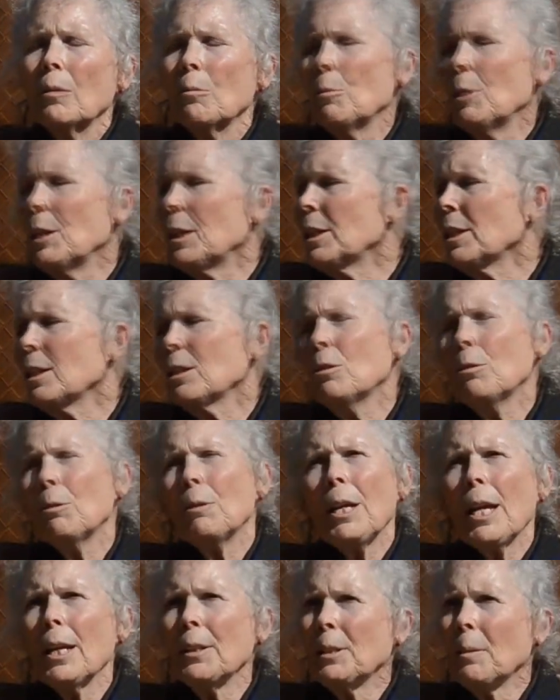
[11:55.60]
we can
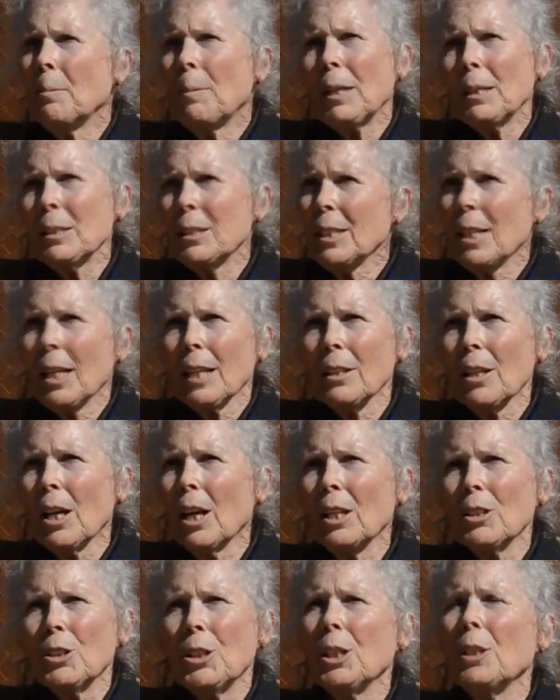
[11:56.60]
create the best
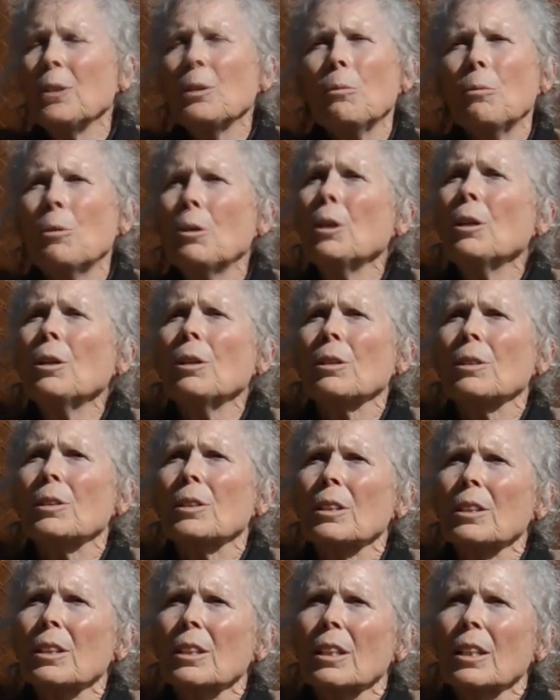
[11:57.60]
technology in the world,
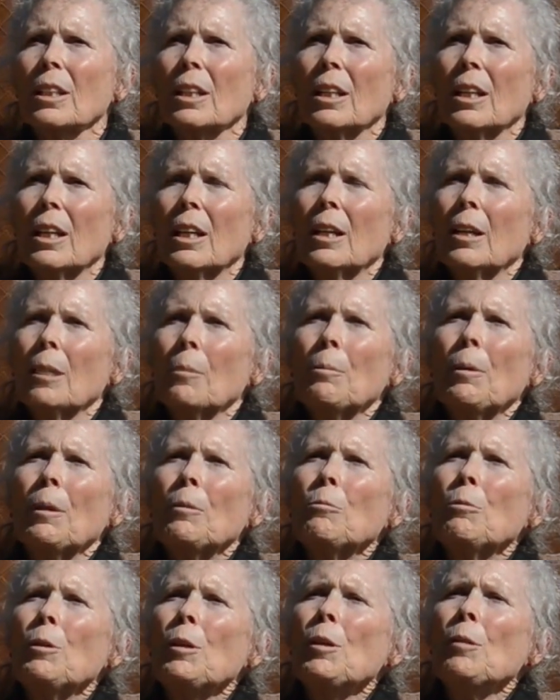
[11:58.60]
but
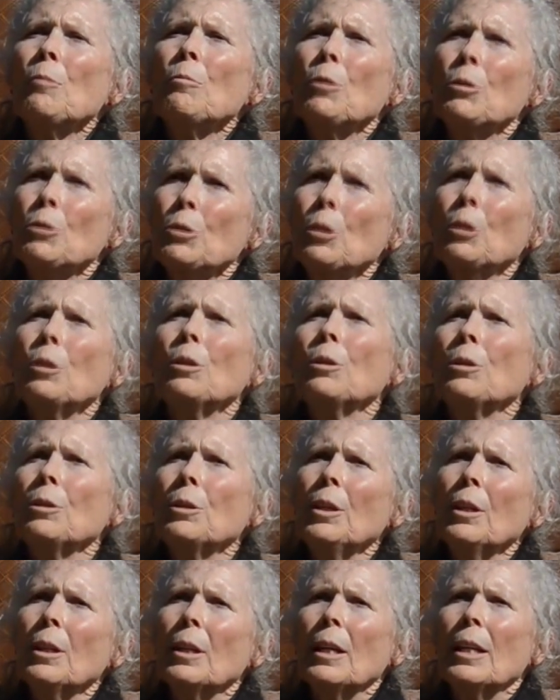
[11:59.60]
it will
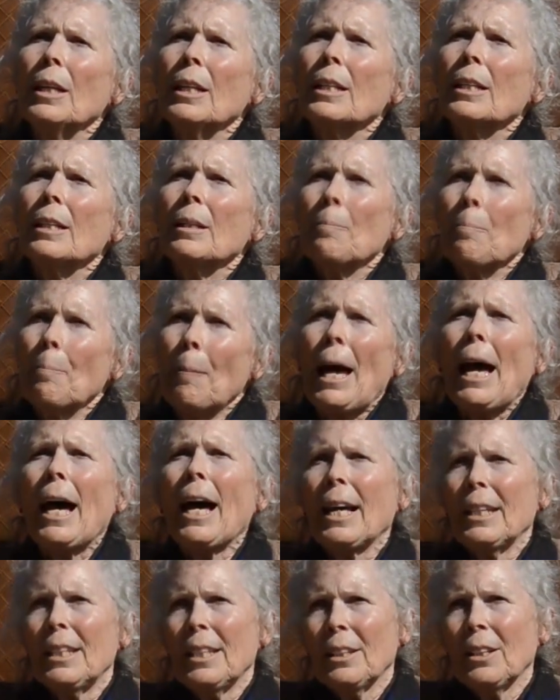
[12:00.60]
turn
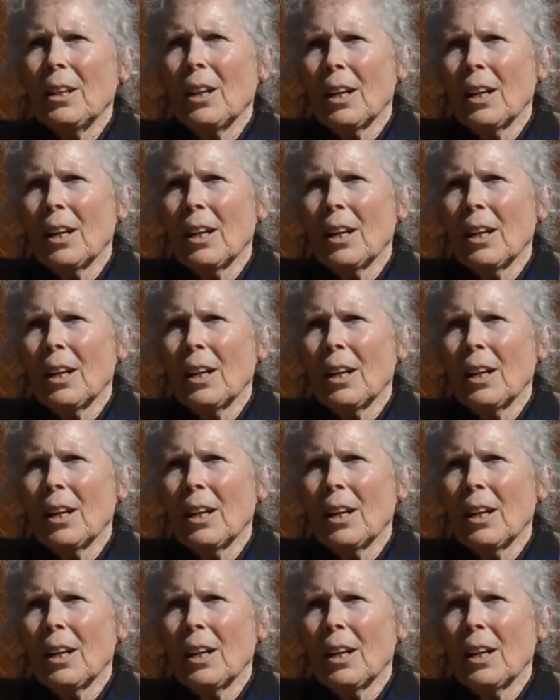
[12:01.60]
bad in